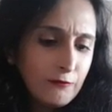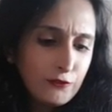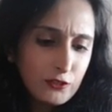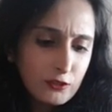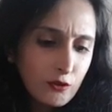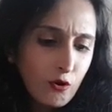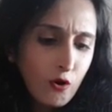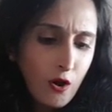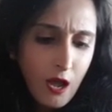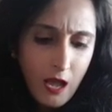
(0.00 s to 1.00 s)
If you just
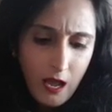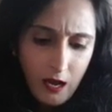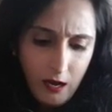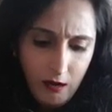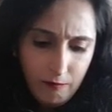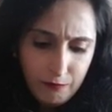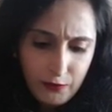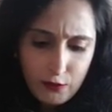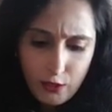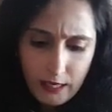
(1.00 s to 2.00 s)
go
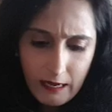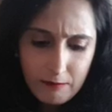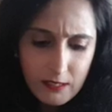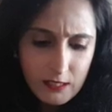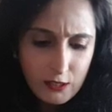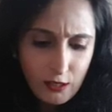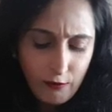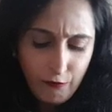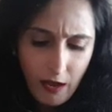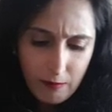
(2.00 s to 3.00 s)
to your chemist or
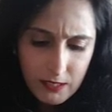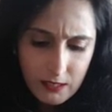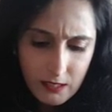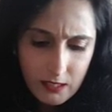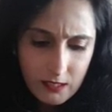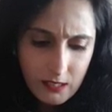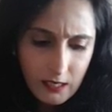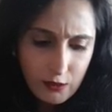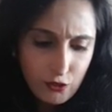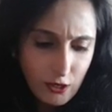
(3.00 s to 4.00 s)
your pharmacist,
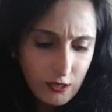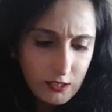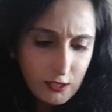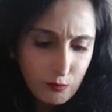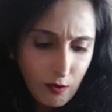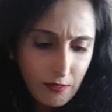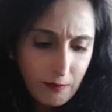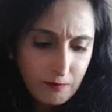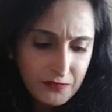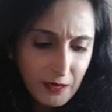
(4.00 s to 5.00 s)
and you generally just want
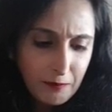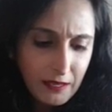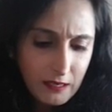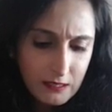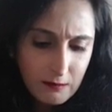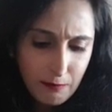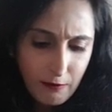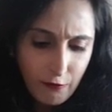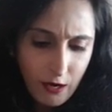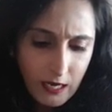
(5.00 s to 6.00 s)
them something
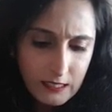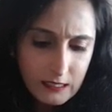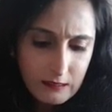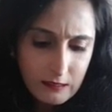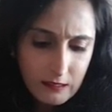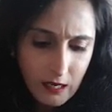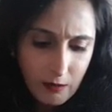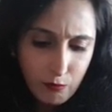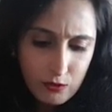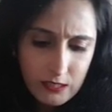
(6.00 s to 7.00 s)
simple for cuts
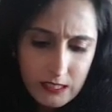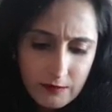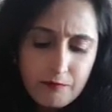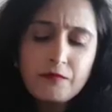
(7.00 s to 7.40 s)
and wounds,